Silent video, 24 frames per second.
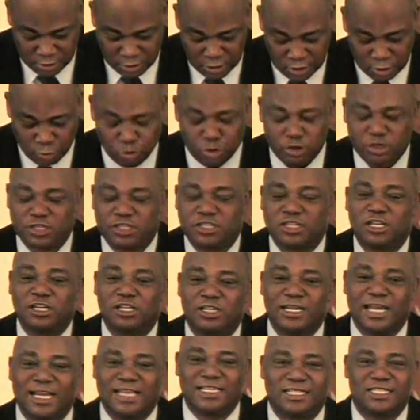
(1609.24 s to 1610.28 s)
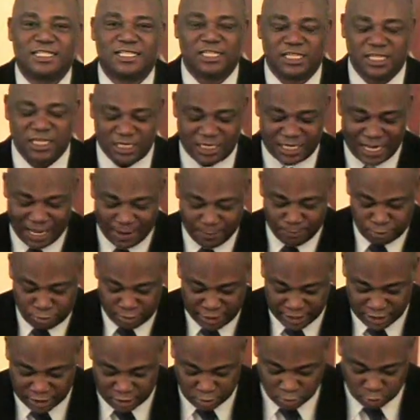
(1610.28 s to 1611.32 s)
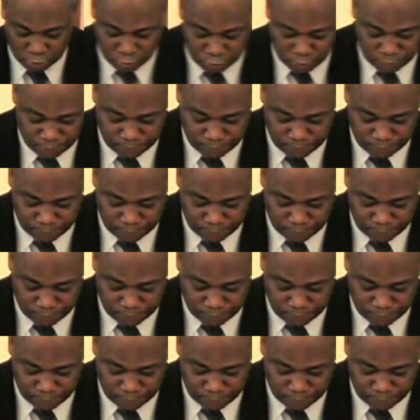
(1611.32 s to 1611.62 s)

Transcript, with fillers: And we're still not seeing that breakthrough.